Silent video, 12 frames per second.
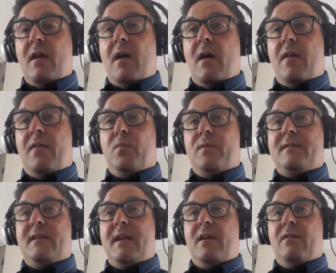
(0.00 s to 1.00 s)
that we're
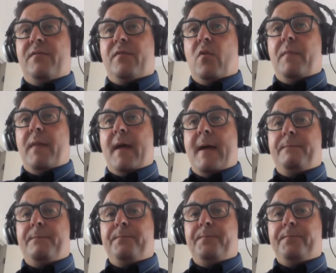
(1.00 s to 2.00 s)
seeing from
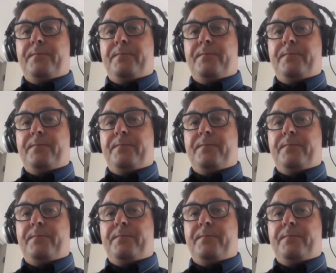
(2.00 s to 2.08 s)
there.